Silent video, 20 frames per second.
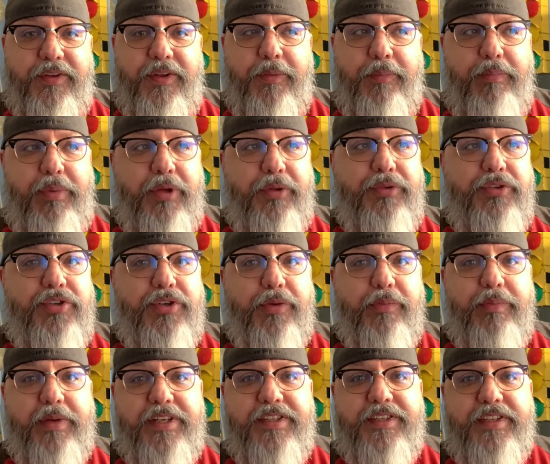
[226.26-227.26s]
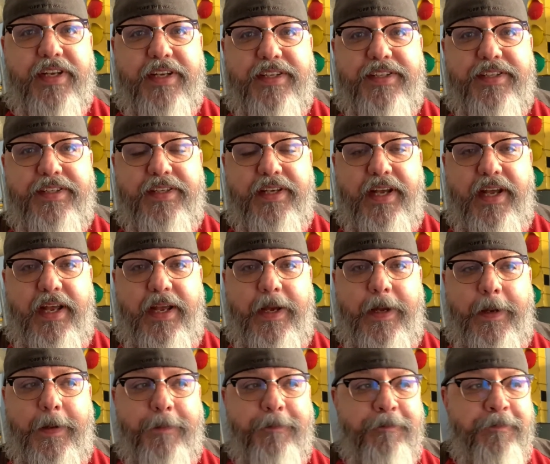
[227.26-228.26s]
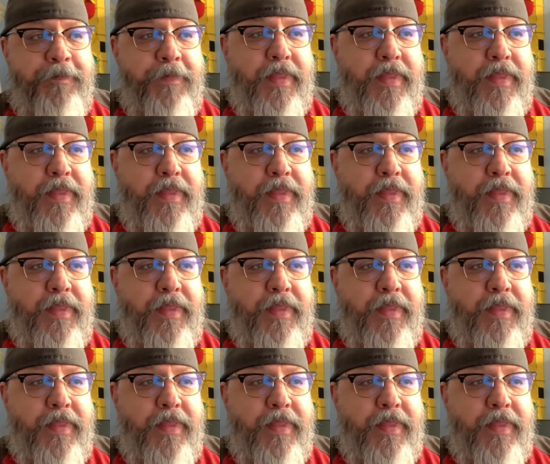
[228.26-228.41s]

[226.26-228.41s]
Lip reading: build your business. And